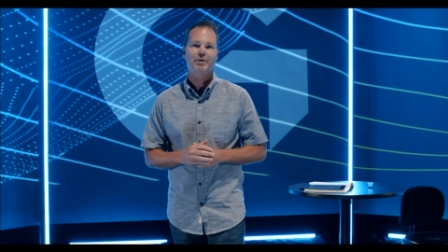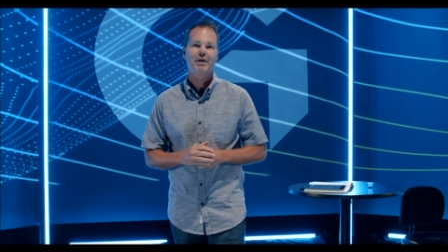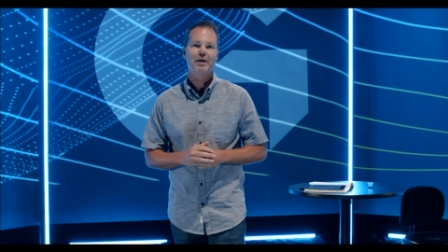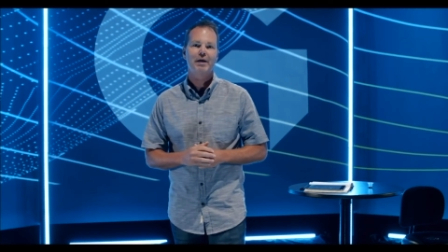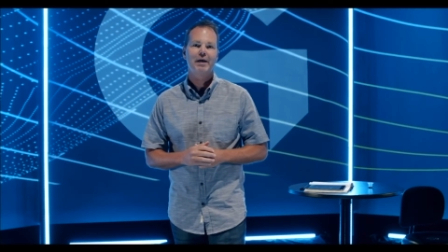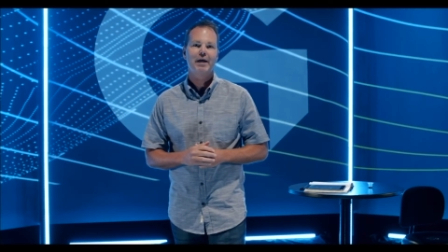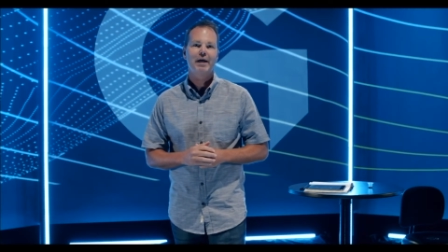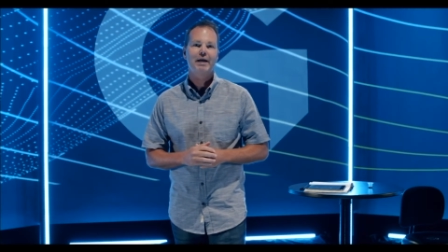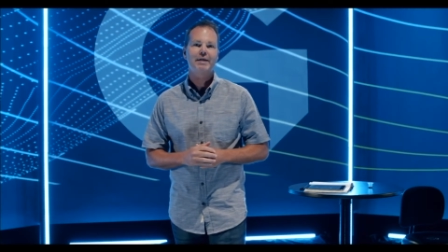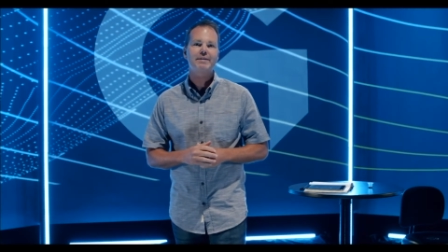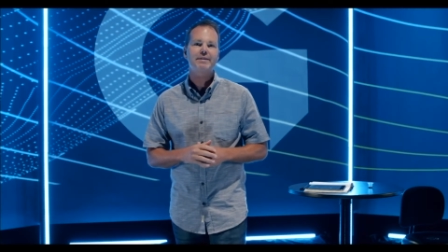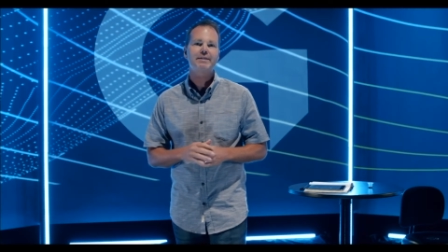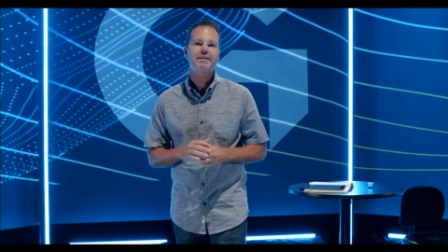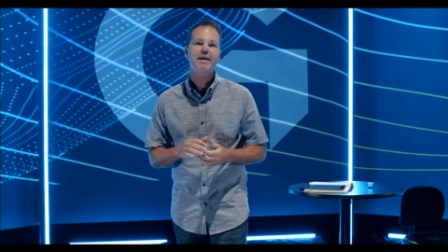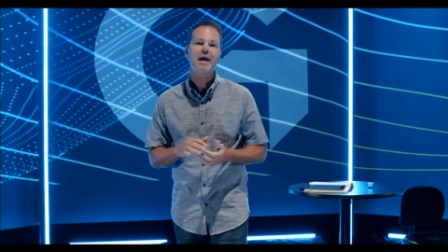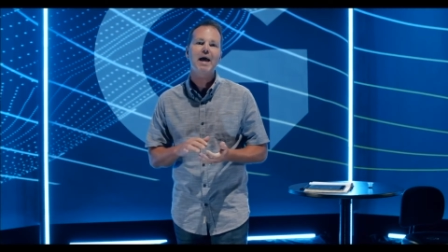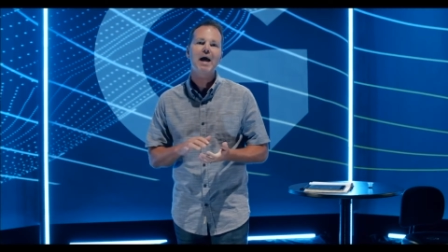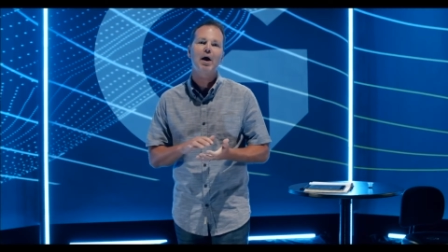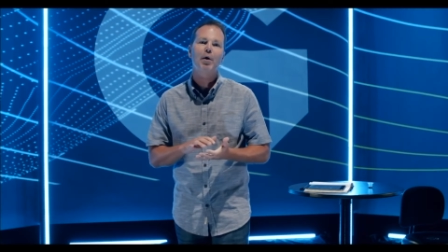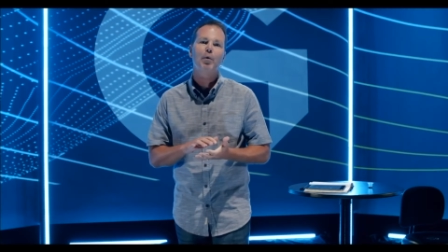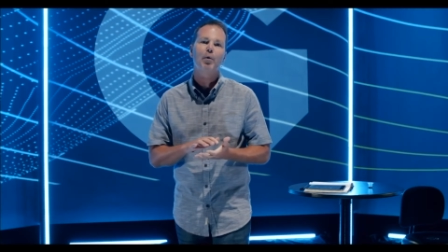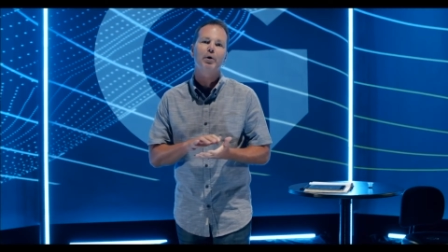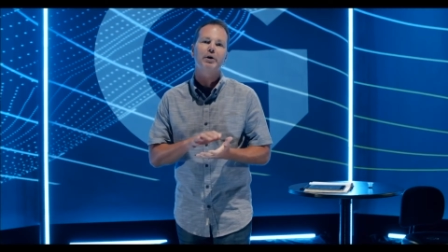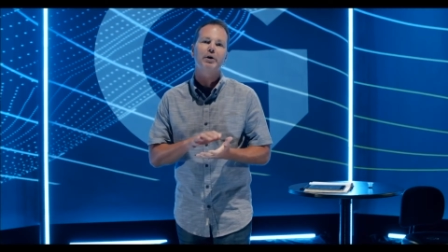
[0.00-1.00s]
And today I
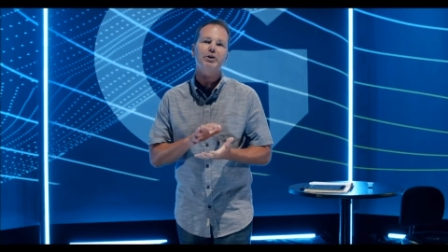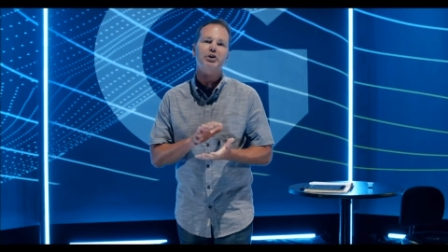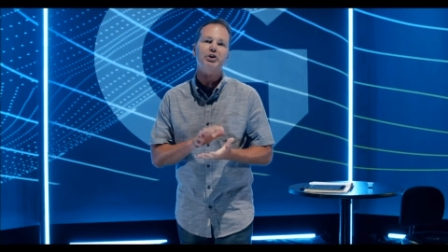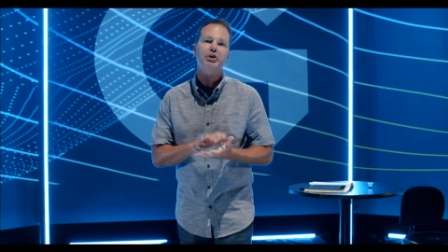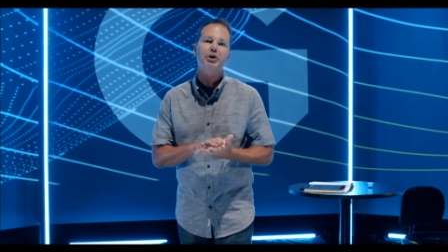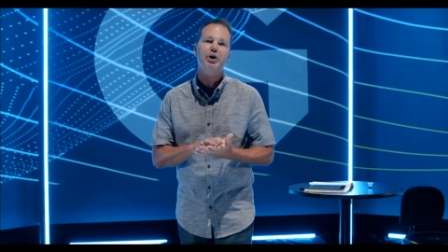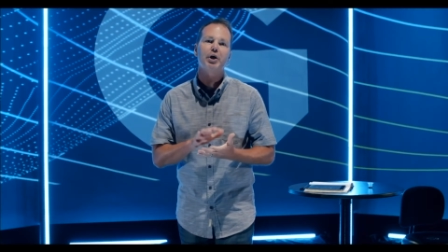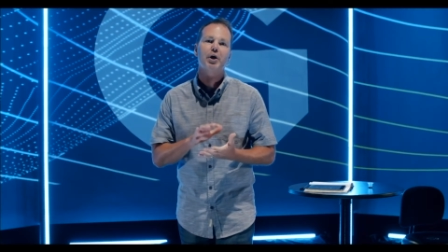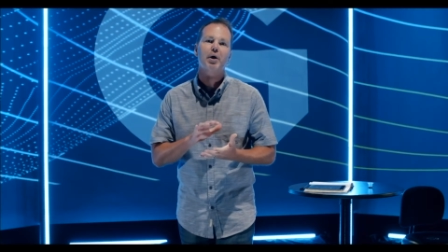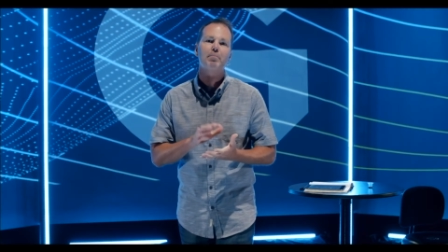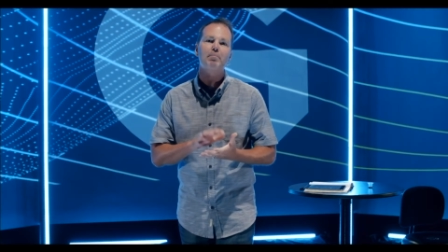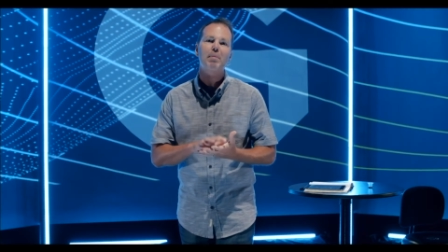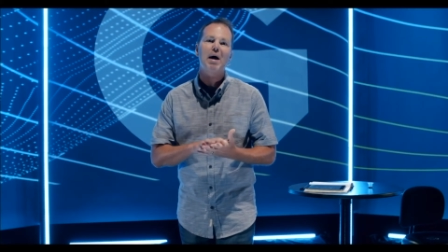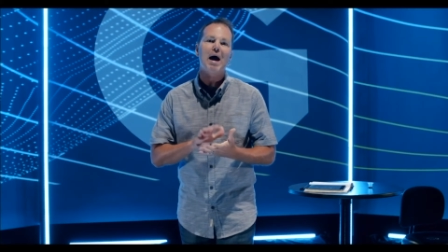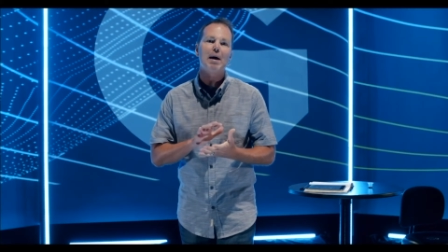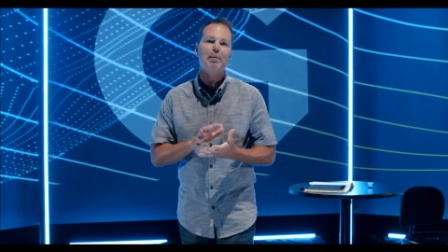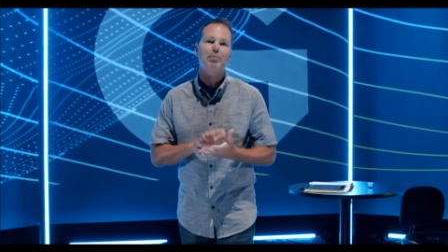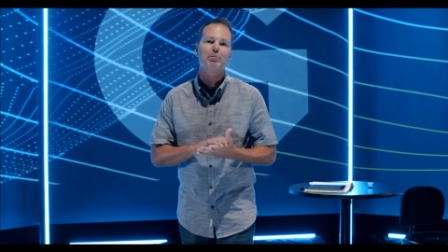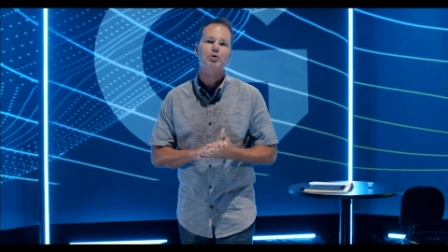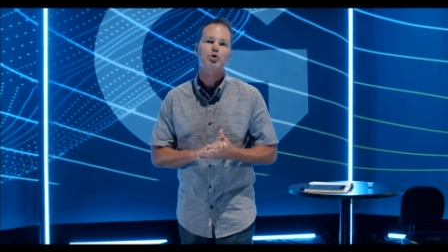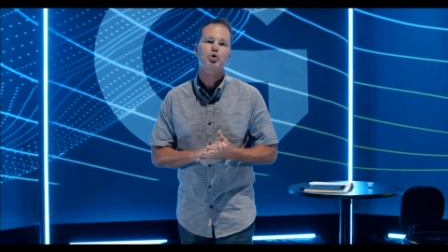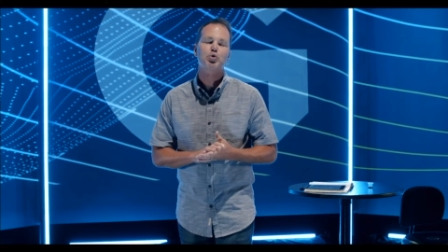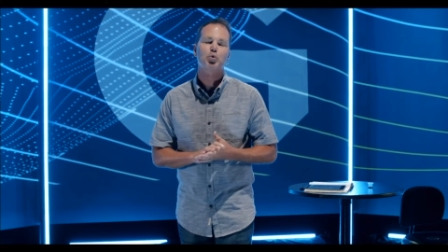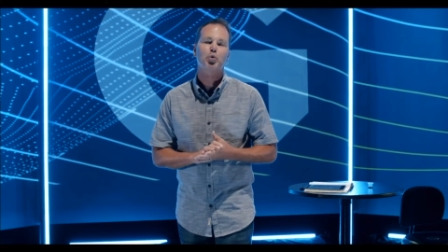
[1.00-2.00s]
want to share a Bible
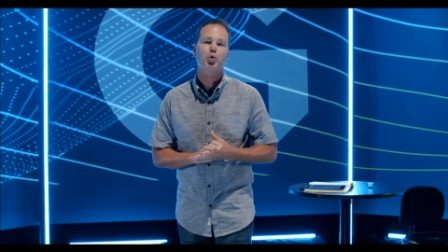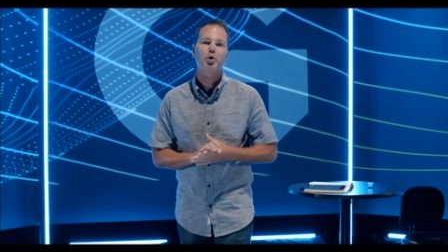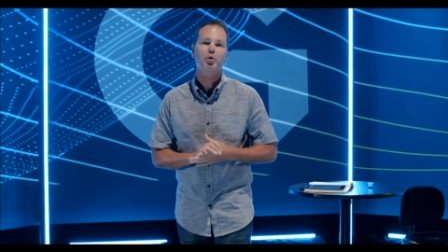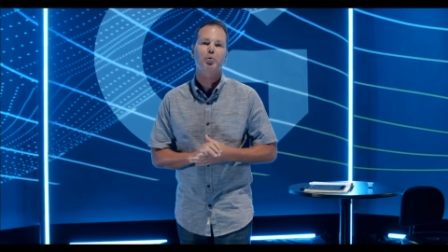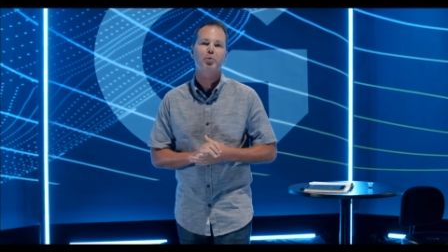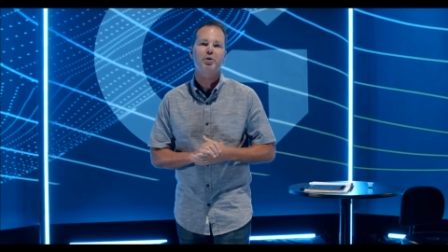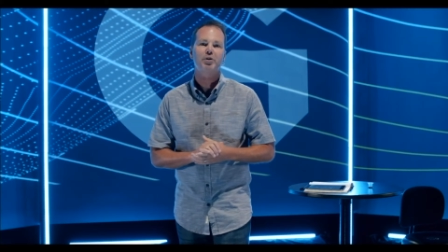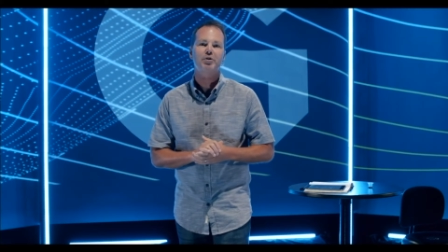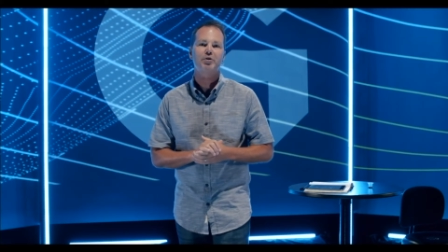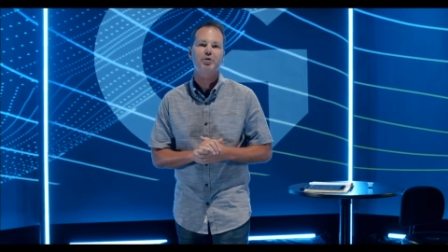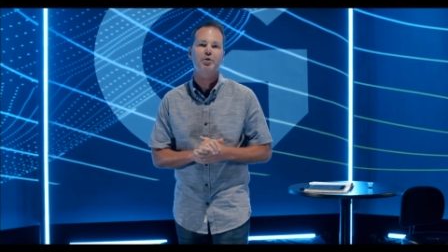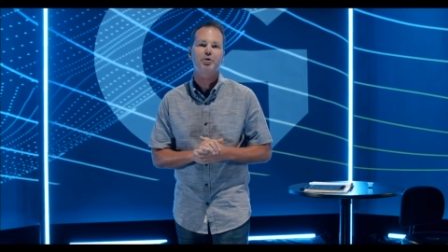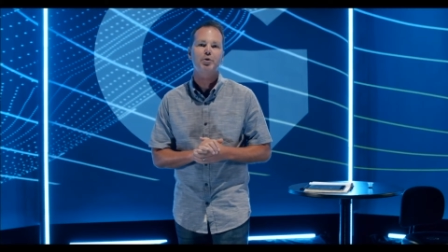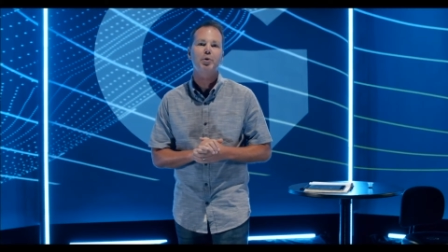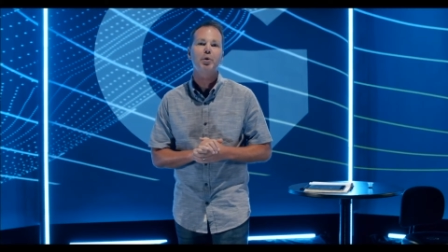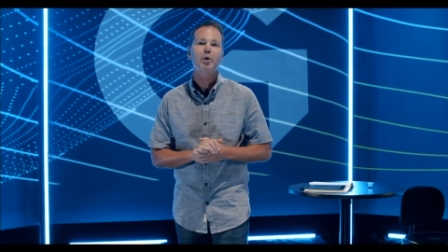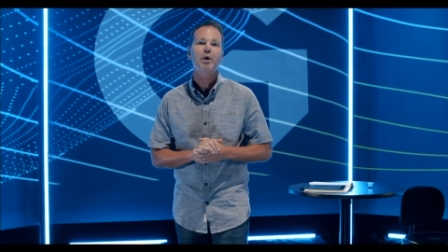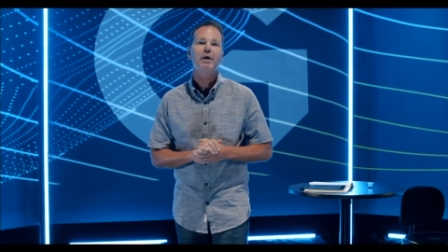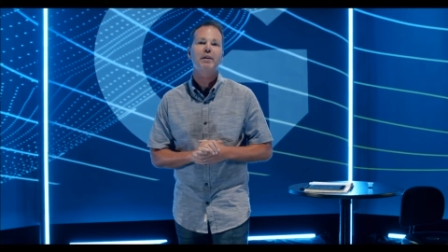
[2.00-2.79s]
story with you